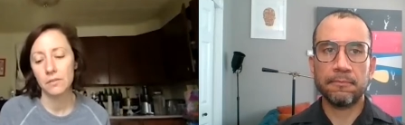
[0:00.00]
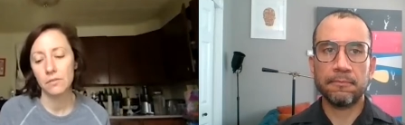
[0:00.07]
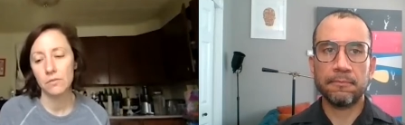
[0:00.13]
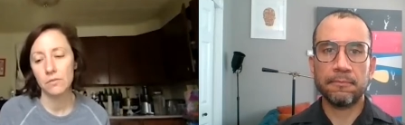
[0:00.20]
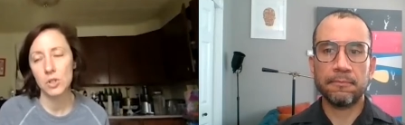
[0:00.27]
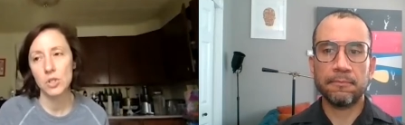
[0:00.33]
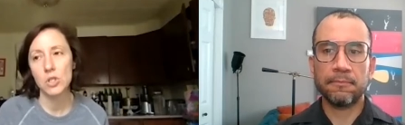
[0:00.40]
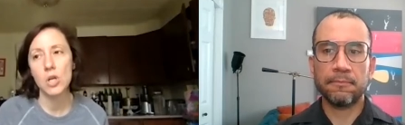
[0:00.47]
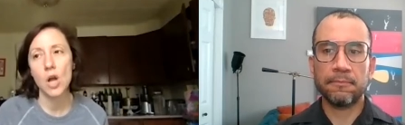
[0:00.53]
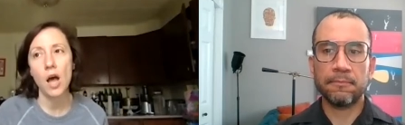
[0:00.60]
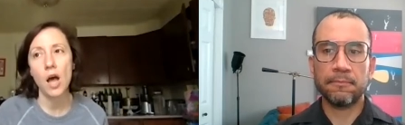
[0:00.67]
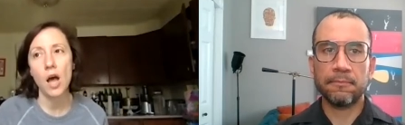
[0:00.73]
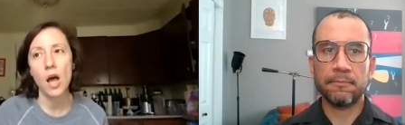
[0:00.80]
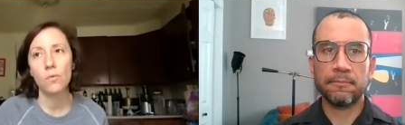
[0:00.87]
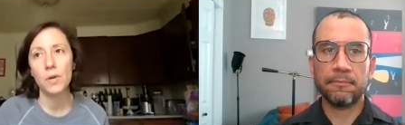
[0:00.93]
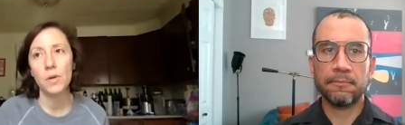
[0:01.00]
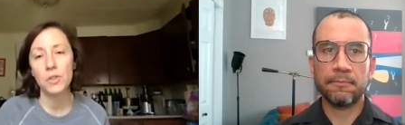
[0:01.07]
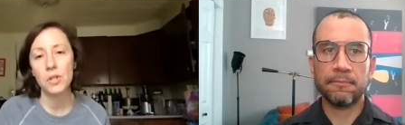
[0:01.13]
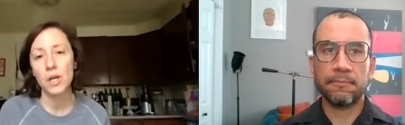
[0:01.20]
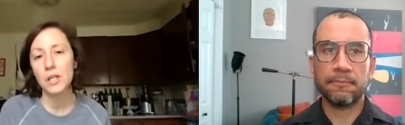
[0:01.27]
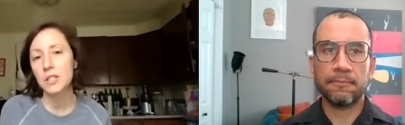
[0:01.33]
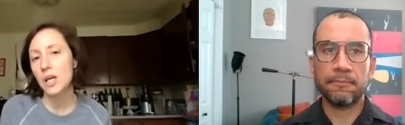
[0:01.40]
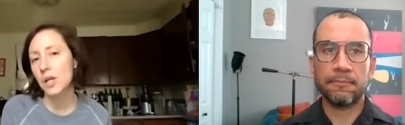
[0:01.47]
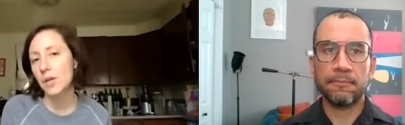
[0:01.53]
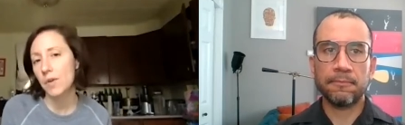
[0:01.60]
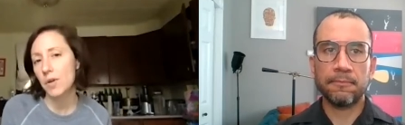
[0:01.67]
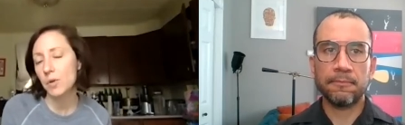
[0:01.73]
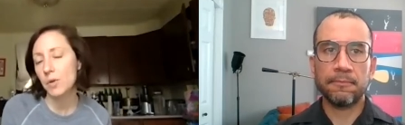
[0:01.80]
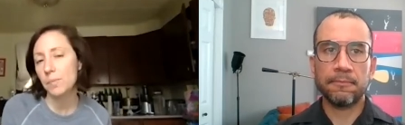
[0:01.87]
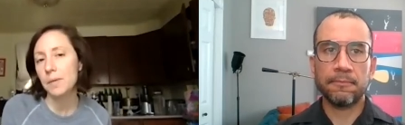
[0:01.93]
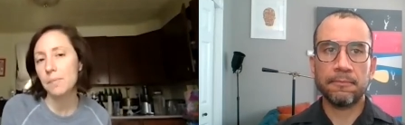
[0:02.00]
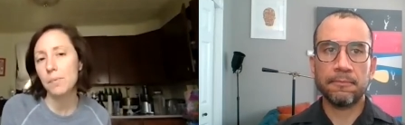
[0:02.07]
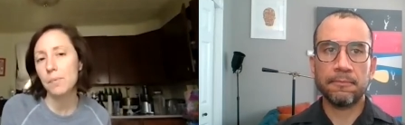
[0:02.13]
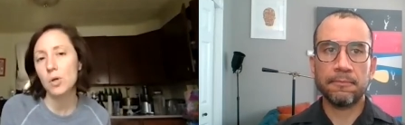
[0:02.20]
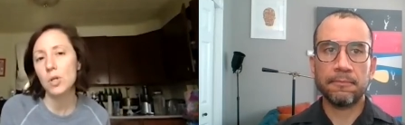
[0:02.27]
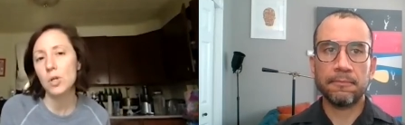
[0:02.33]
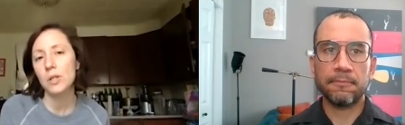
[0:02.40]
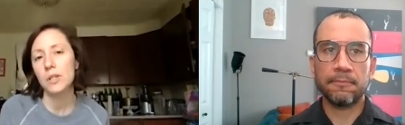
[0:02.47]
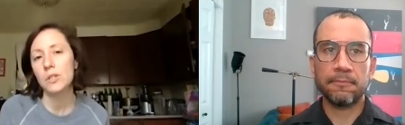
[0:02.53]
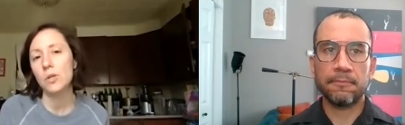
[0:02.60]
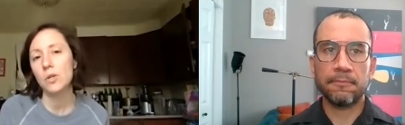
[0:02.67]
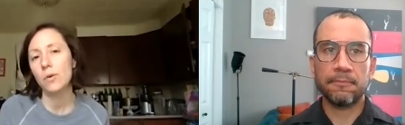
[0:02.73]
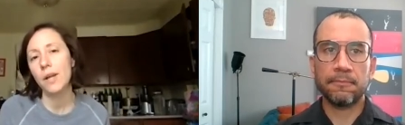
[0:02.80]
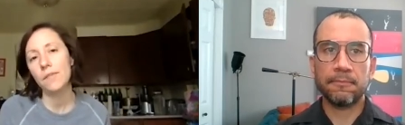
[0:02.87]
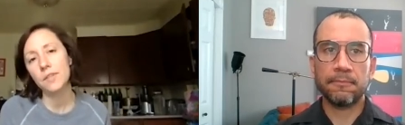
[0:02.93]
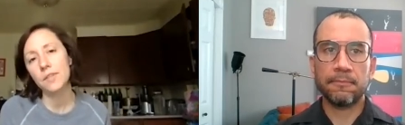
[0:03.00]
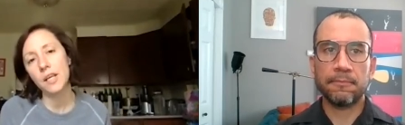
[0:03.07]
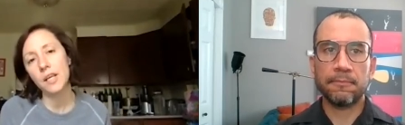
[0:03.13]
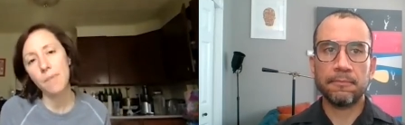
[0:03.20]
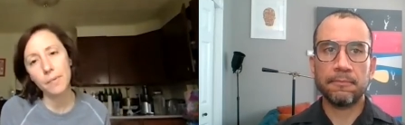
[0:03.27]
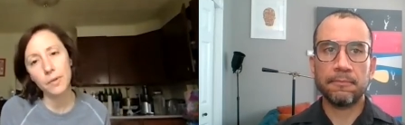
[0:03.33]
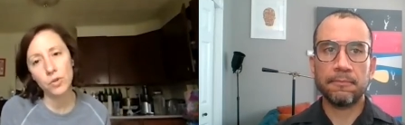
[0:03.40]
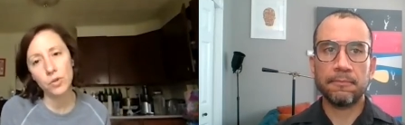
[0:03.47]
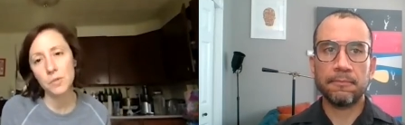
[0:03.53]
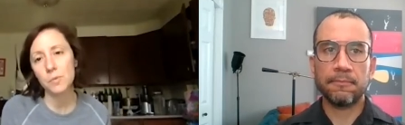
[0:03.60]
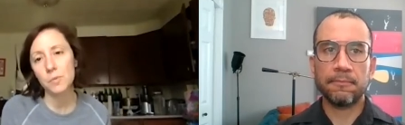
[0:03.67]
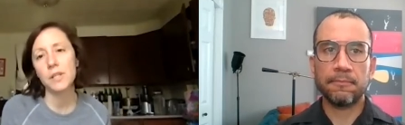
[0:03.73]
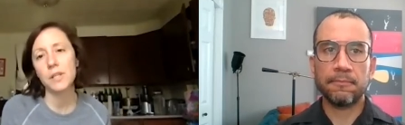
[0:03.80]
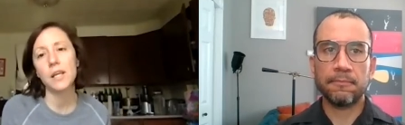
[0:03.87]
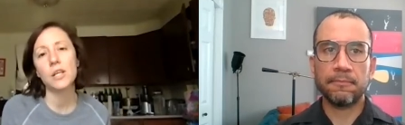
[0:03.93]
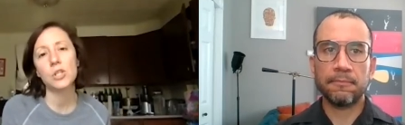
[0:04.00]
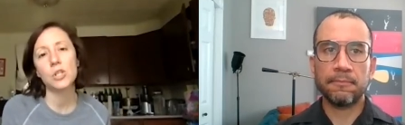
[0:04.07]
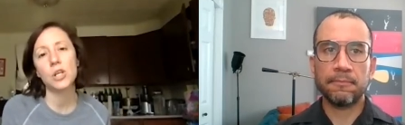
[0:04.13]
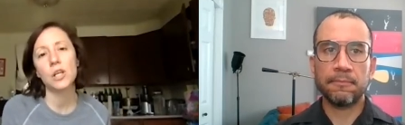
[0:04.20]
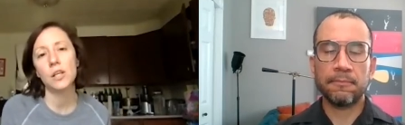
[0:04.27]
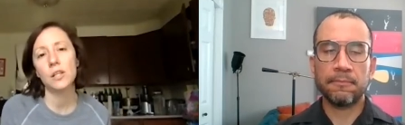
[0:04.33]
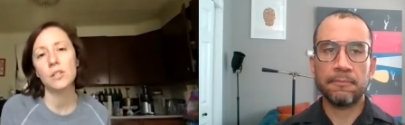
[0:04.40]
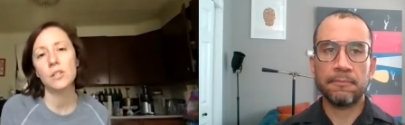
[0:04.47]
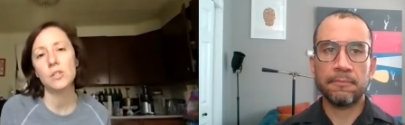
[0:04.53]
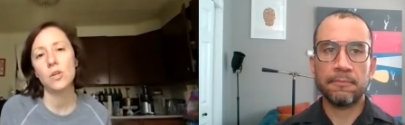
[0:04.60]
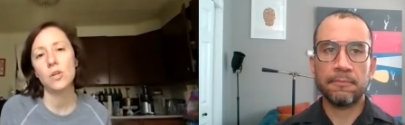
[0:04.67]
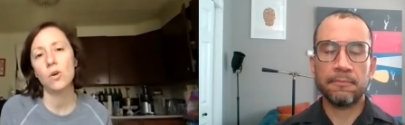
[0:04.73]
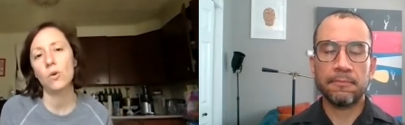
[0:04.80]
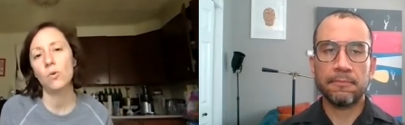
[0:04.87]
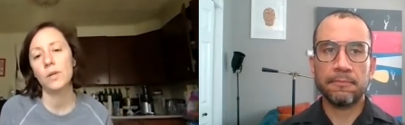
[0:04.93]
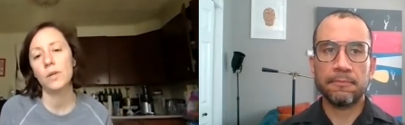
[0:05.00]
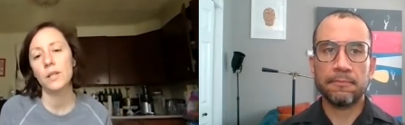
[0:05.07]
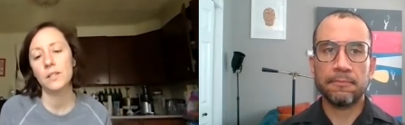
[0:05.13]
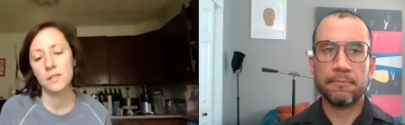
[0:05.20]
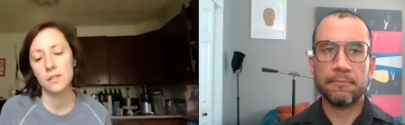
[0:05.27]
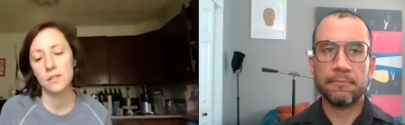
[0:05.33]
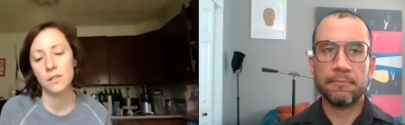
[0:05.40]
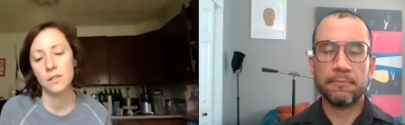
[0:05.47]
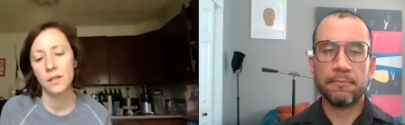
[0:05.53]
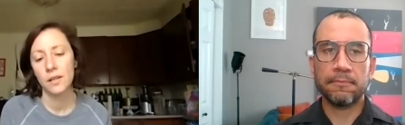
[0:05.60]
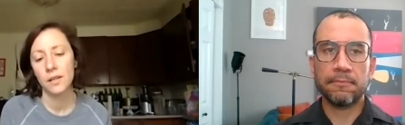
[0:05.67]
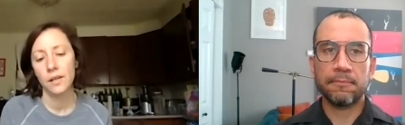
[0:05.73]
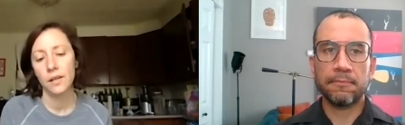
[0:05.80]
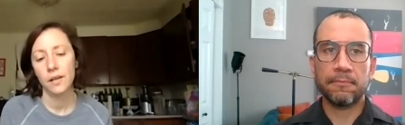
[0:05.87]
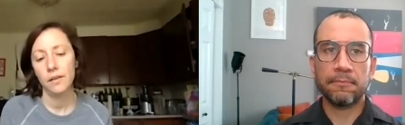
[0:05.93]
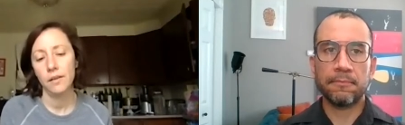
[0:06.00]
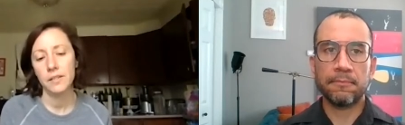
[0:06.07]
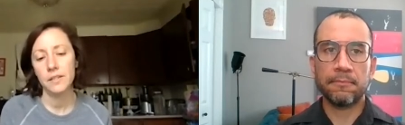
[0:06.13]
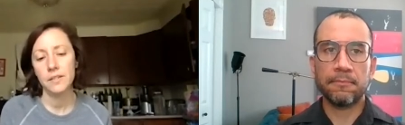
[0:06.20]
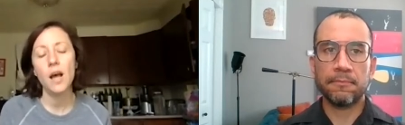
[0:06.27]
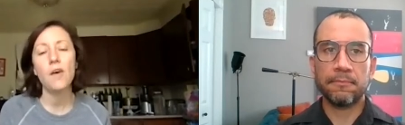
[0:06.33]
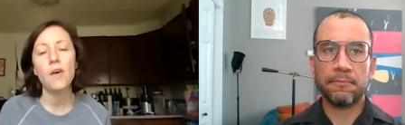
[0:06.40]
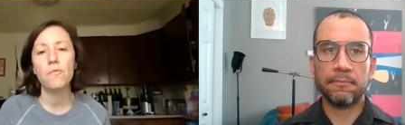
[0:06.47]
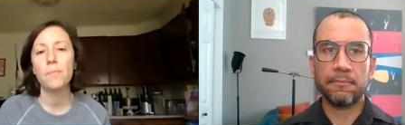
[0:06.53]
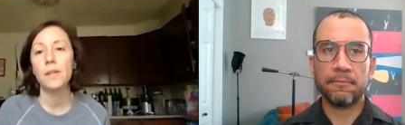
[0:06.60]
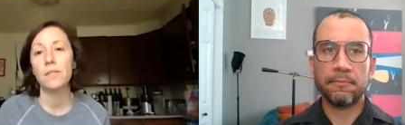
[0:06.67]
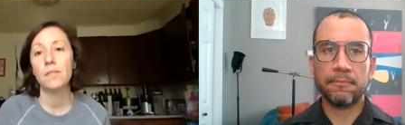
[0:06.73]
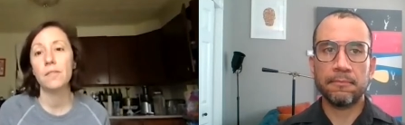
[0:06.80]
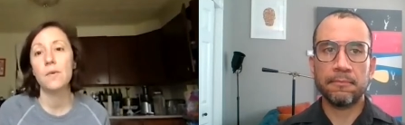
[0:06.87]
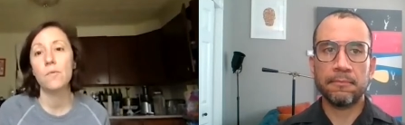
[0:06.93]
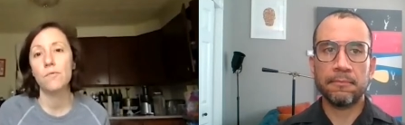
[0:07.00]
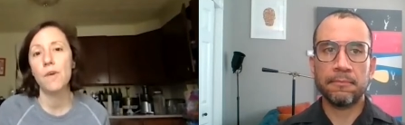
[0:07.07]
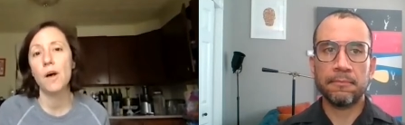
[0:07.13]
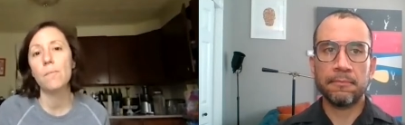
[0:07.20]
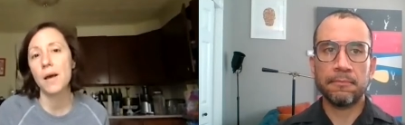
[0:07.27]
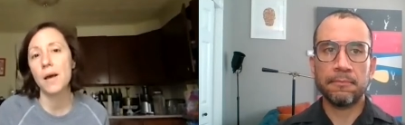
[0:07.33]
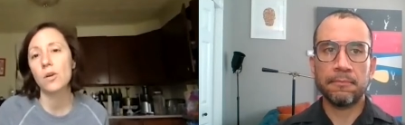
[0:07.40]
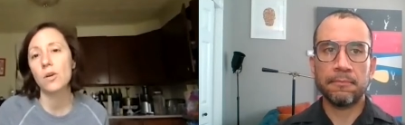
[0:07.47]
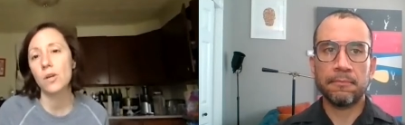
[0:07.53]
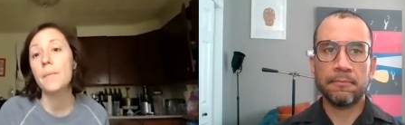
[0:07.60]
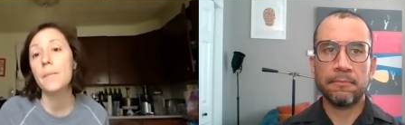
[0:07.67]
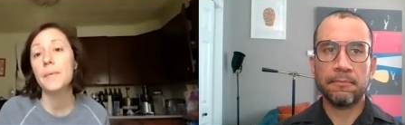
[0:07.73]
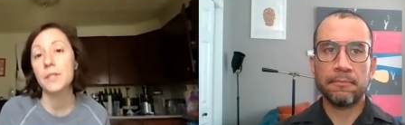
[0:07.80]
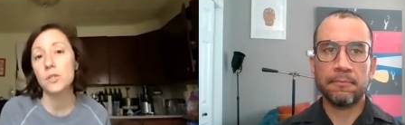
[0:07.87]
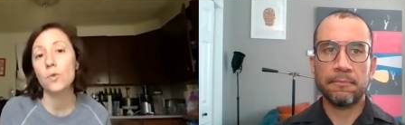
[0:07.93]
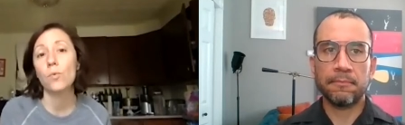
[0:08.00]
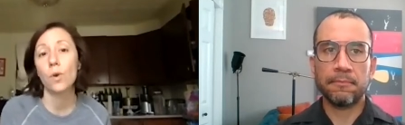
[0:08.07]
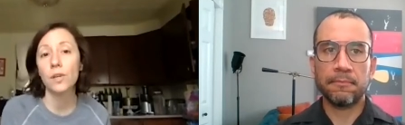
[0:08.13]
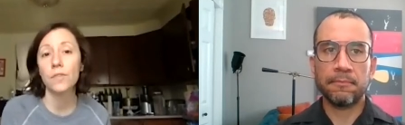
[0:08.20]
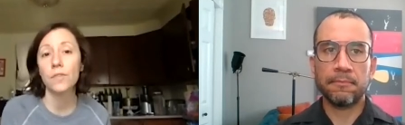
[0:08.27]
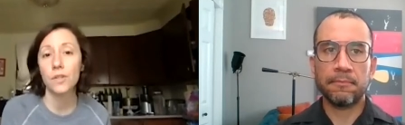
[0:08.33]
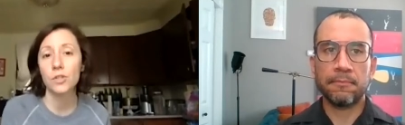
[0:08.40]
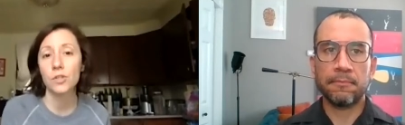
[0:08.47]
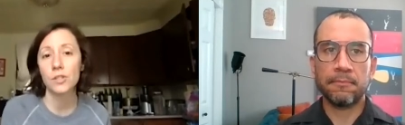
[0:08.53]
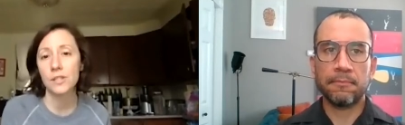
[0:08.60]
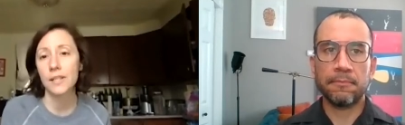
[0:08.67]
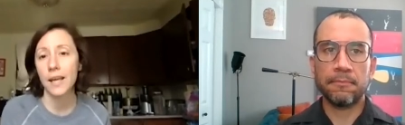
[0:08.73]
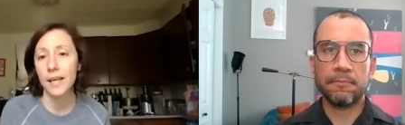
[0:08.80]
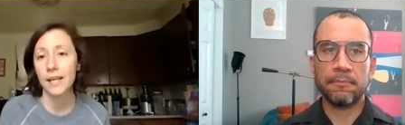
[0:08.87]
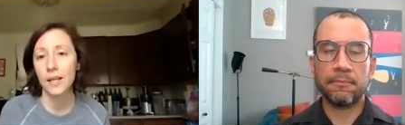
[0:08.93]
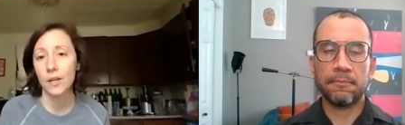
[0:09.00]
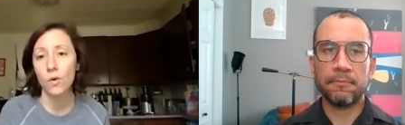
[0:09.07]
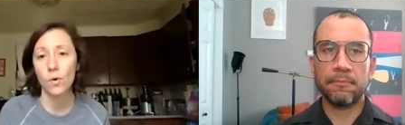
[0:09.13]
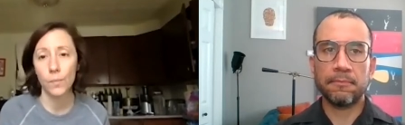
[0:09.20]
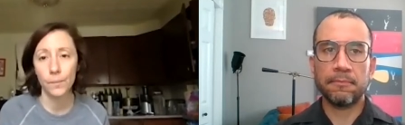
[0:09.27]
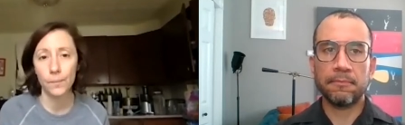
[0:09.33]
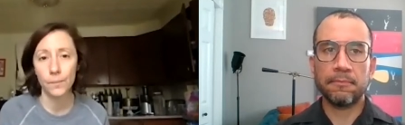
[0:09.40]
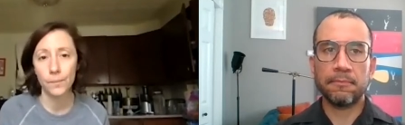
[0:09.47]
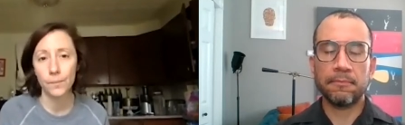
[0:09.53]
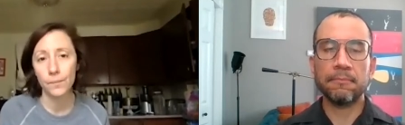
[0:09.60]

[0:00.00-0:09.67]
Speaker 1: not with a ton of other people and don't have to take public transportation. So it's it's tough, but they felt better coming to work than just staying at home.